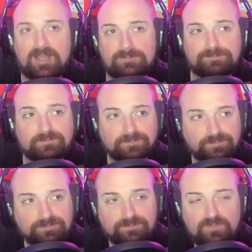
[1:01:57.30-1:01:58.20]

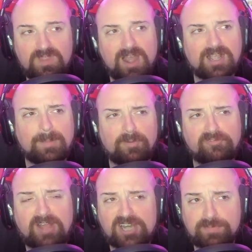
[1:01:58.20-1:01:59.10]
a couple
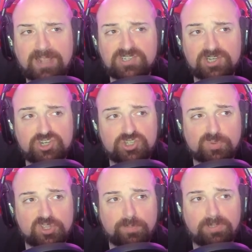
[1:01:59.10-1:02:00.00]
flashback
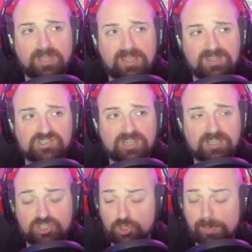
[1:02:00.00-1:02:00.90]
sessions where you play as
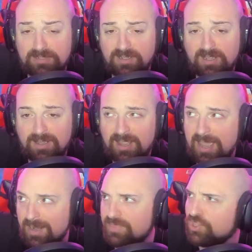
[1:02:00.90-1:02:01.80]
like a human,
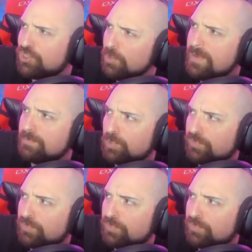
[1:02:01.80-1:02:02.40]
and the human